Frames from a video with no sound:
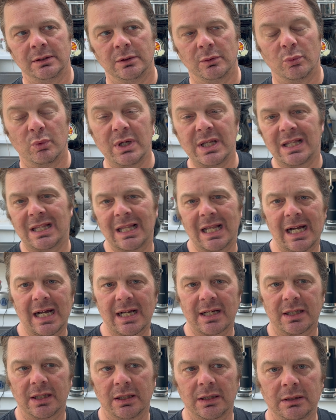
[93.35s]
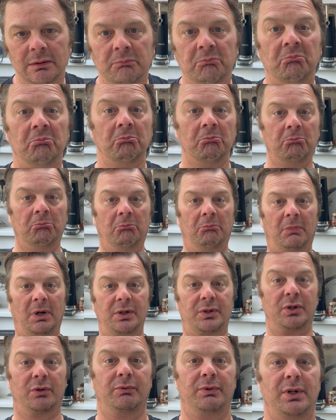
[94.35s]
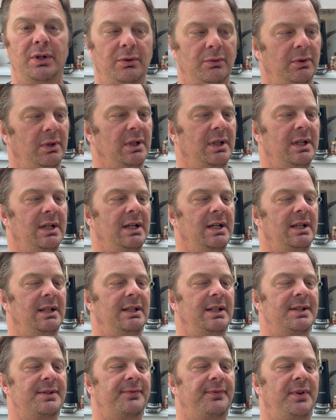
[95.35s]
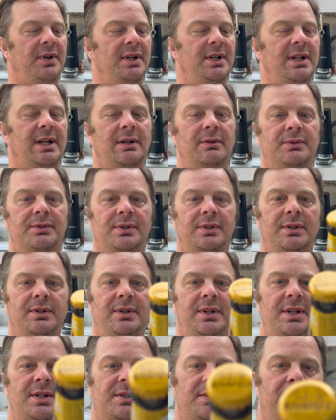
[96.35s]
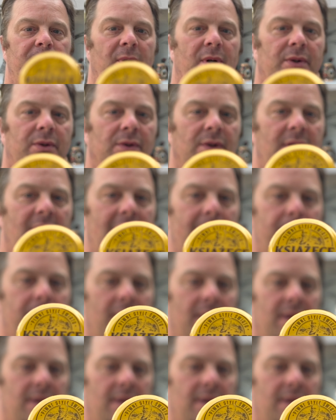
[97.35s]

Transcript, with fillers: Wheat lager? I don't know. Let's find out. There's the bottle cap.